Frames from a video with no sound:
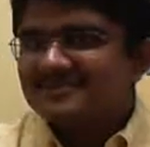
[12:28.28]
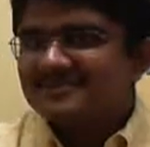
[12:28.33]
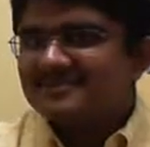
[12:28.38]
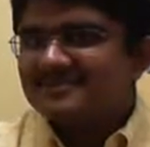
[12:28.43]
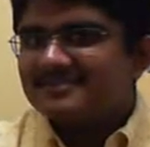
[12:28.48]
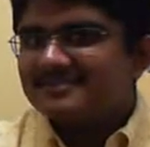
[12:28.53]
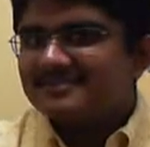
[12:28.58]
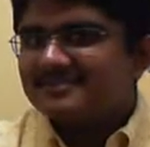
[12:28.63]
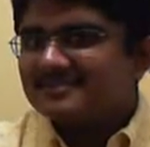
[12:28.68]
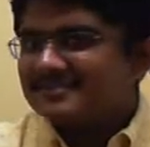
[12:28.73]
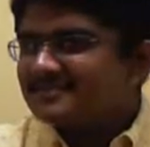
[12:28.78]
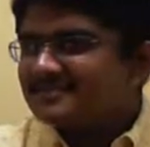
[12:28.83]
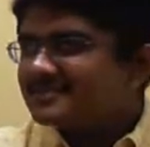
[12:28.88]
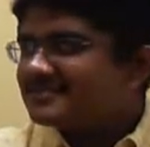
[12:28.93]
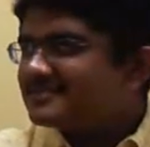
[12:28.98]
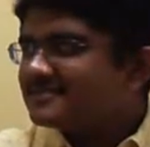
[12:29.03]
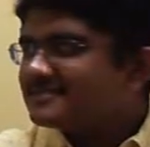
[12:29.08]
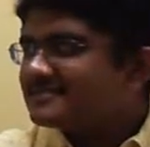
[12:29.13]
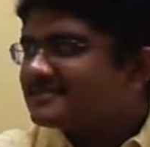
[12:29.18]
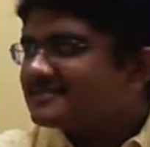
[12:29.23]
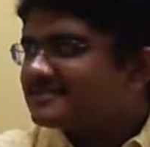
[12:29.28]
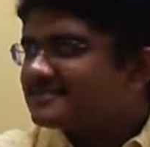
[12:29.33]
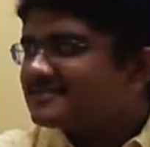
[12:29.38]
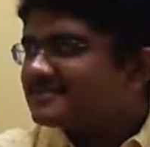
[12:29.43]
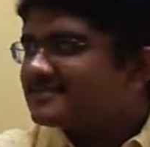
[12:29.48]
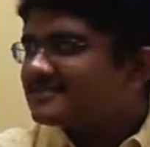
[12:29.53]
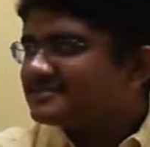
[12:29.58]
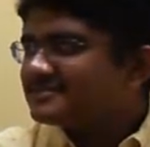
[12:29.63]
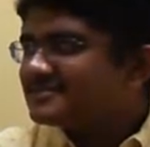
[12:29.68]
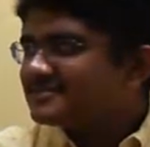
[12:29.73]

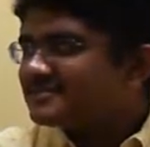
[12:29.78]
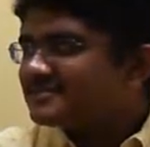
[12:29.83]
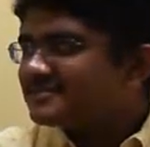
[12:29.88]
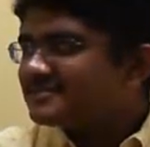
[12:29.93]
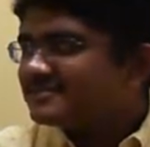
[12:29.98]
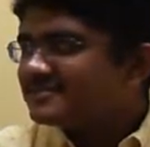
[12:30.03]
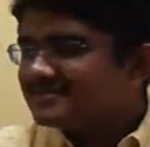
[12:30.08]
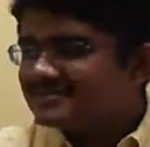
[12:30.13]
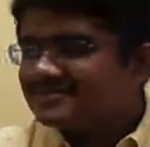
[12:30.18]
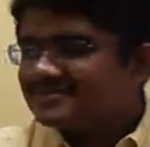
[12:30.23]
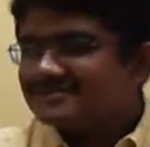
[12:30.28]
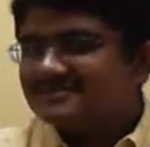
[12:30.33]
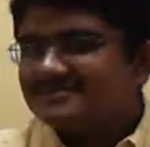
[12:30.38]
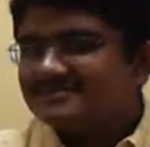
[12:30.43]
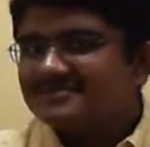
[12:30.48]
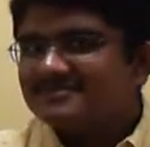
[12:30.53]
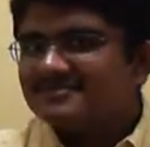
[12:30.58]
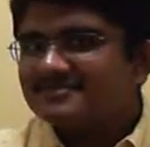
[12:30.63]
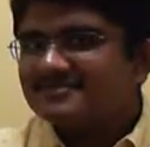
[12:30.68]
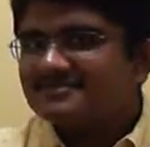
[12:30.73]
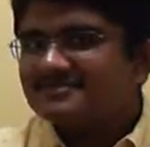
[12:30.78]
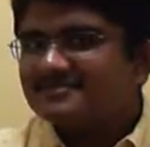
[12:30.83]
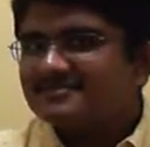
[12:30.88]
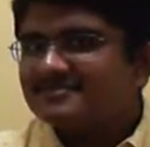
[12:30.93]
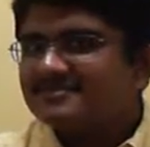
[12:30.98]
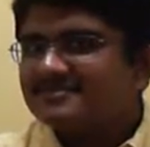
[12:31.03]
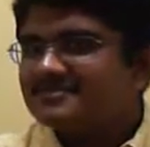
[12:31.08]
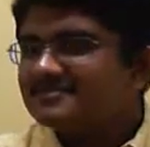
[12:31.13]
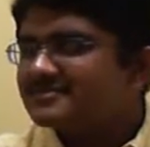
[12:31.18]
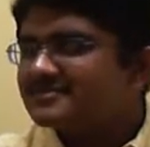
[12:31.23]

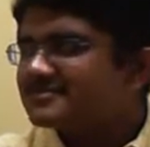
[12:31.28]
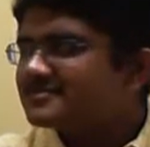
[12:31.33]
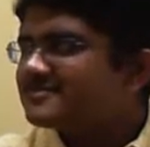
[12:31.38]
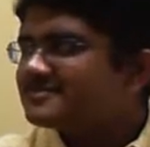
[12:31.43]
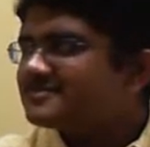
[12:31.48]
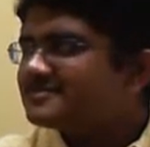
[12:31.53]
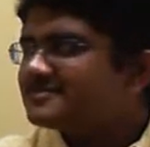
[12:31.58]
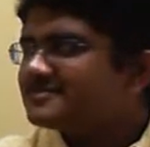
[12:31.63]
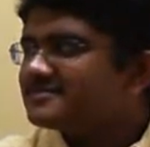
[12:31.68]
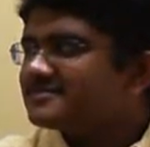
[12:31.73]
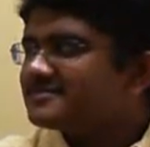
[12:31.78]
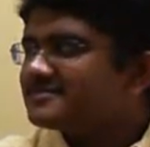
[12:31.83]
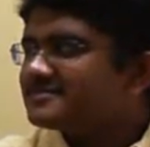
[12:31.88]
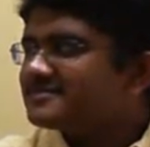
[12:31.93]
This person isn't speaking.